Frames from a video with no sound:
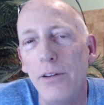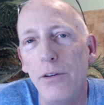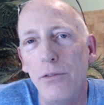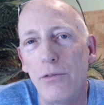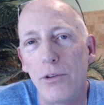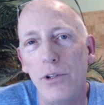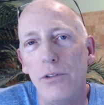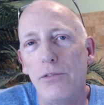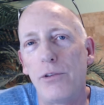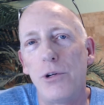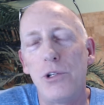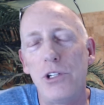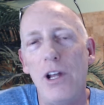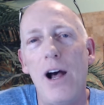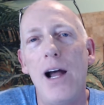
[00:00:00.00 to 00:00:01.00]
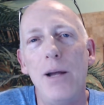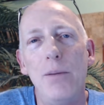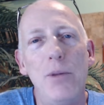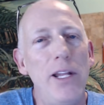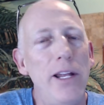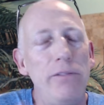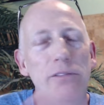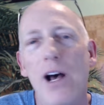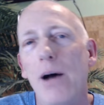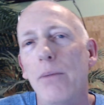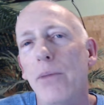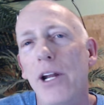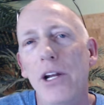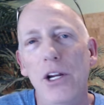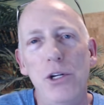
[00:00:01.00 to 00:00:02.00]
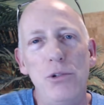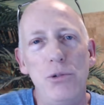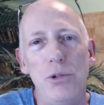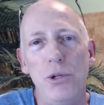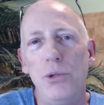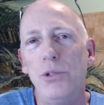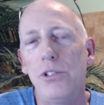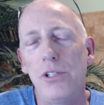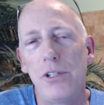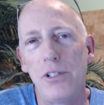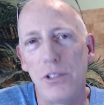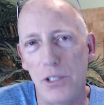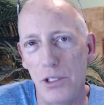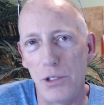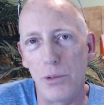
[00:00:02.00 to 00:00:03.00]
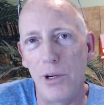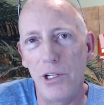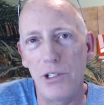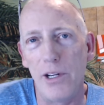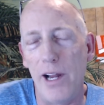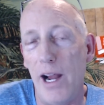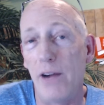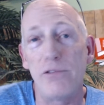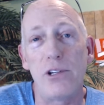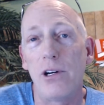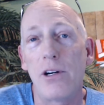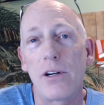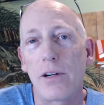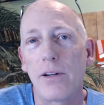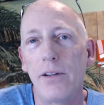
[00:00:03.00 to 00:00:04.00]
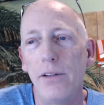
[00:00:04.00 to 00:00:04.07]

for the first time and they've not been introduced to the situation ever,